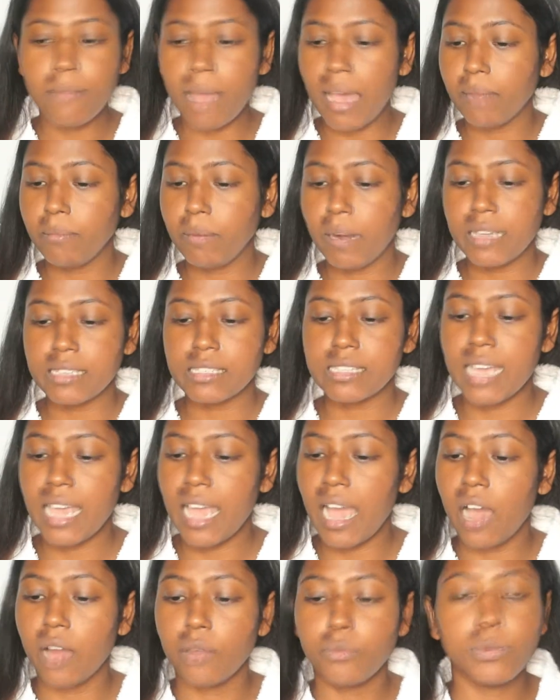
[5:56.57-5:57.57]
and plus they
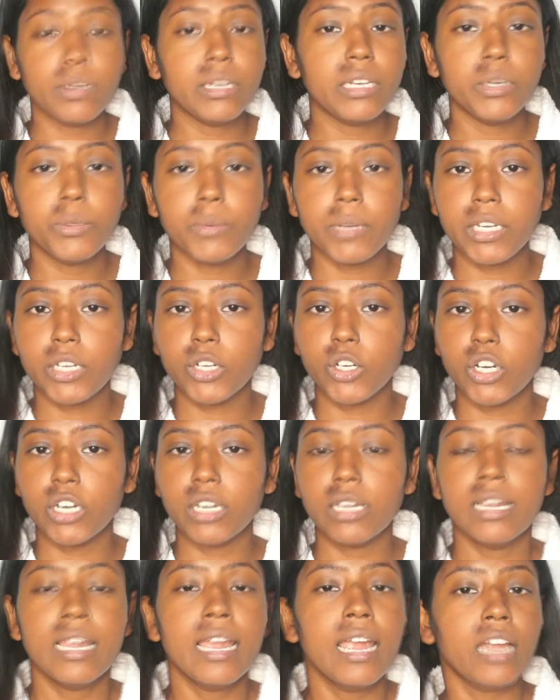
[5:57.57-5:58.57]
are really
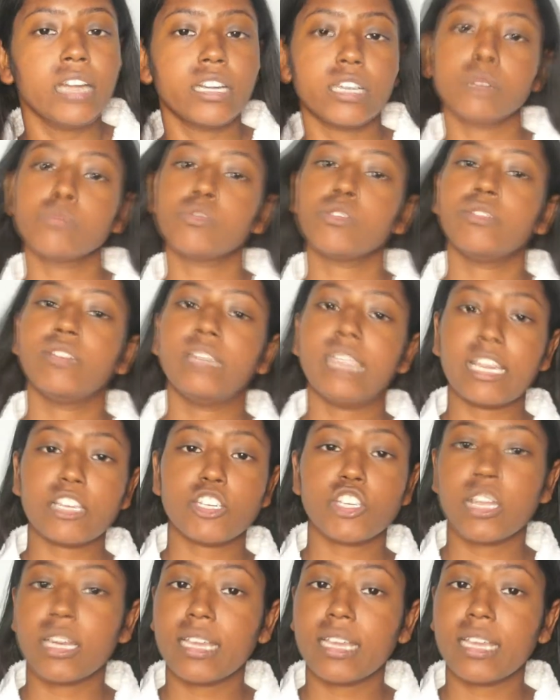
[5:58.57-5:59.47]
good in terms of the texture.